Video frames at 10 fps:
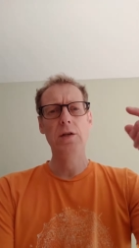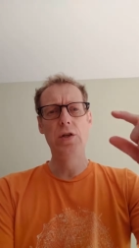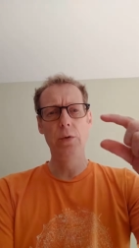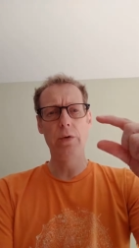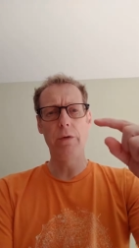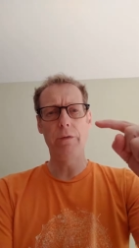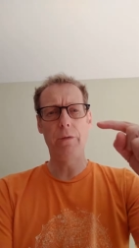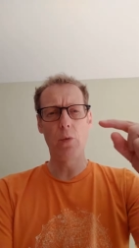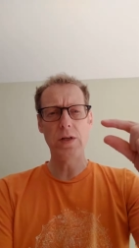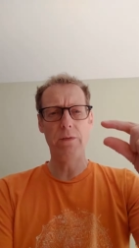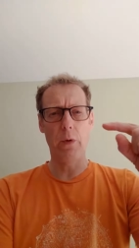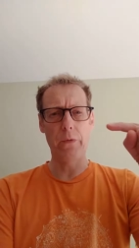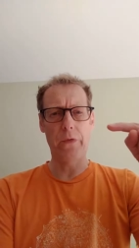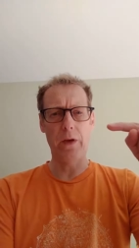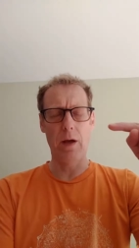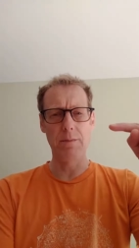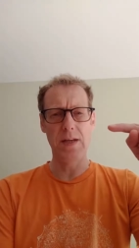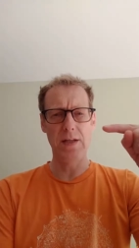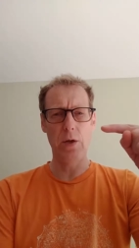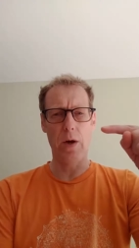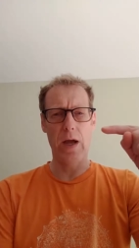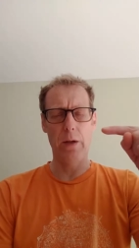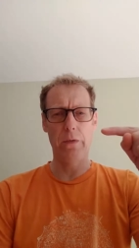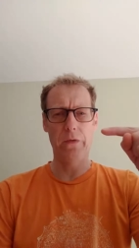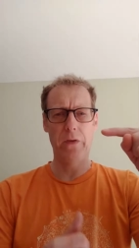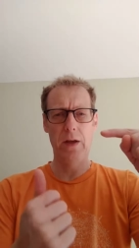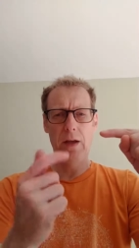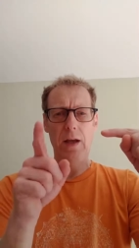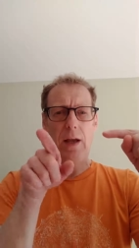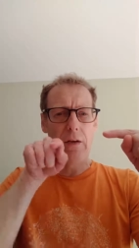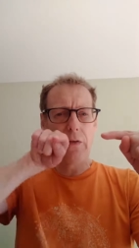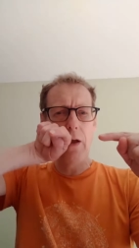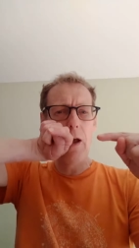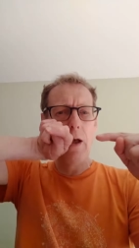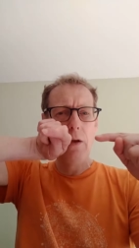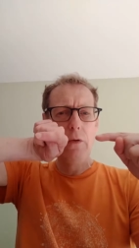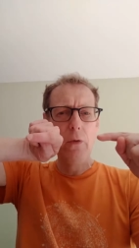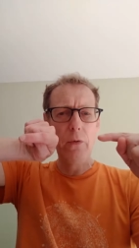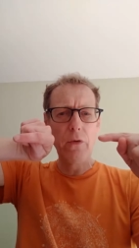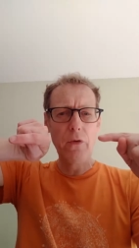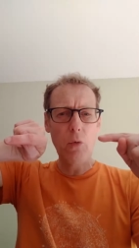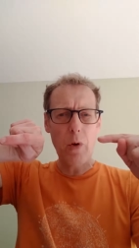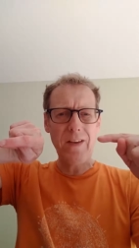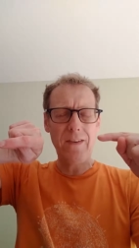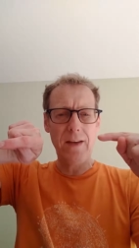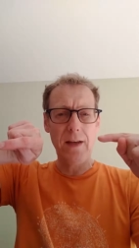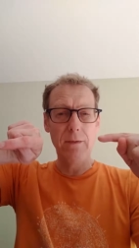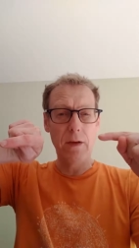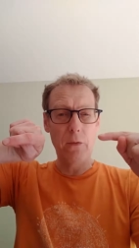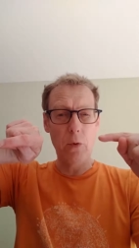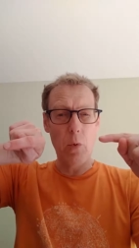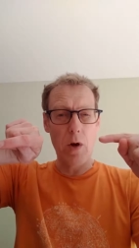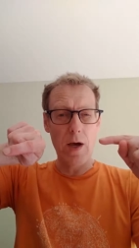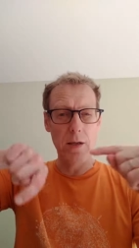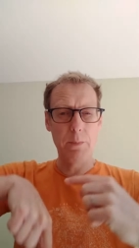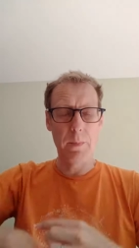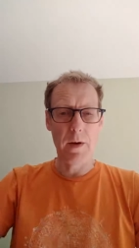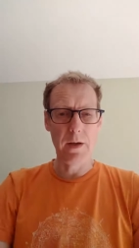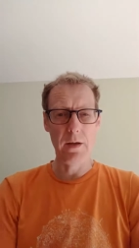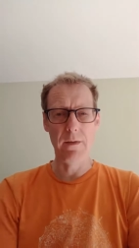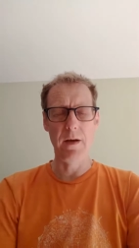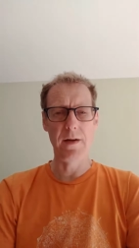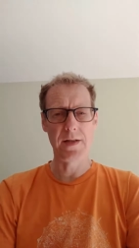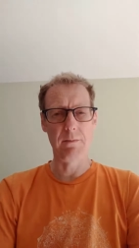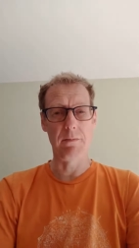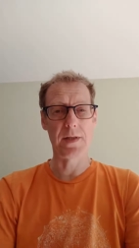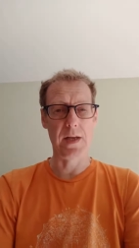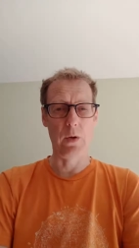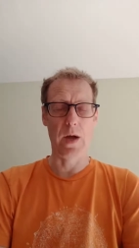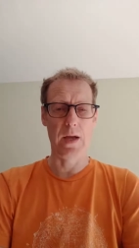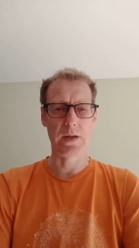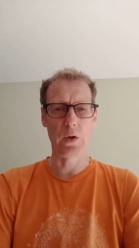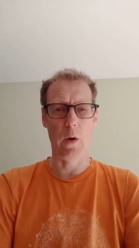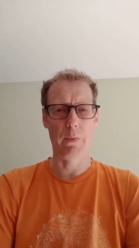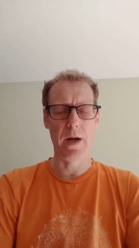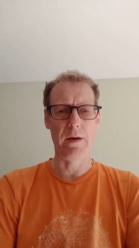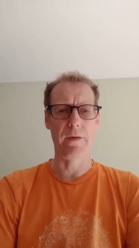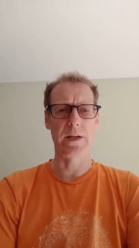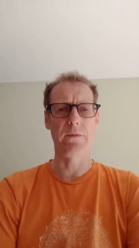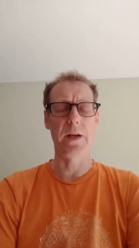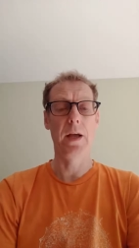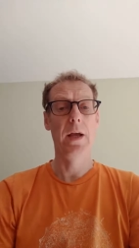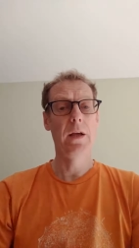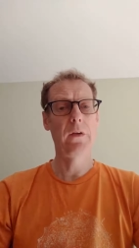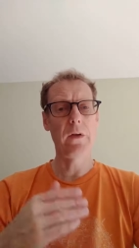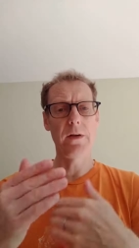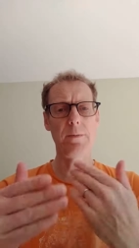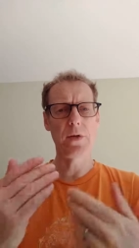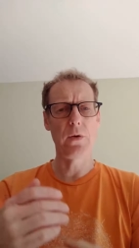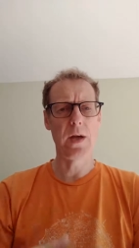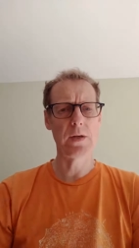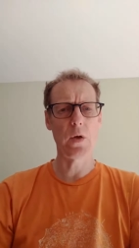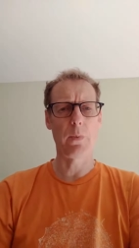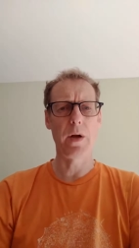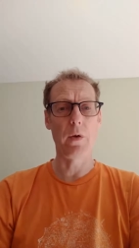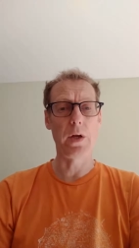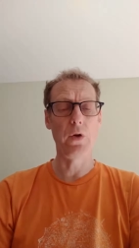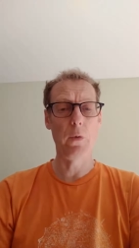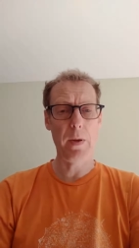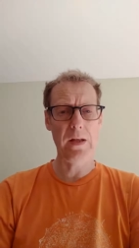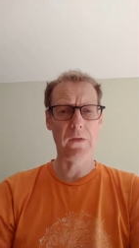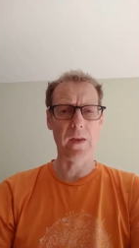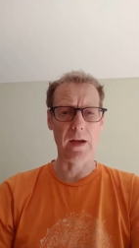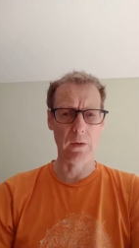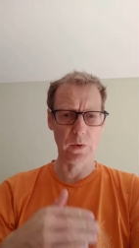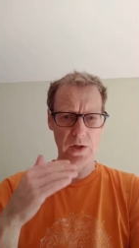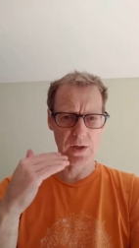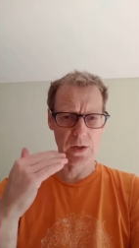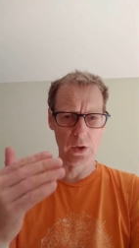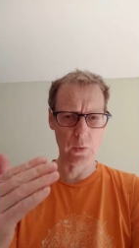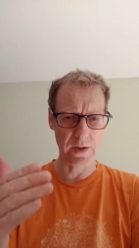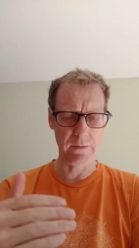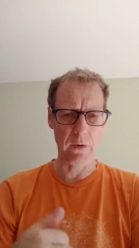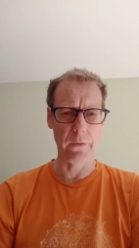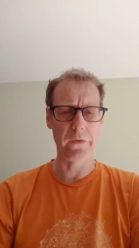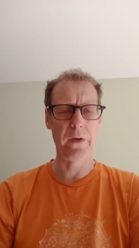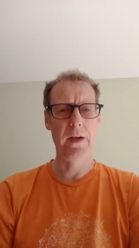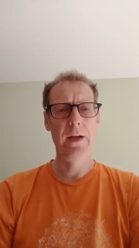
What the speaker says: 240 volts that comes into your house into 220 that is required by the items in your house to operate effectively, because items in your house operate on a European standard, which is 220 volts,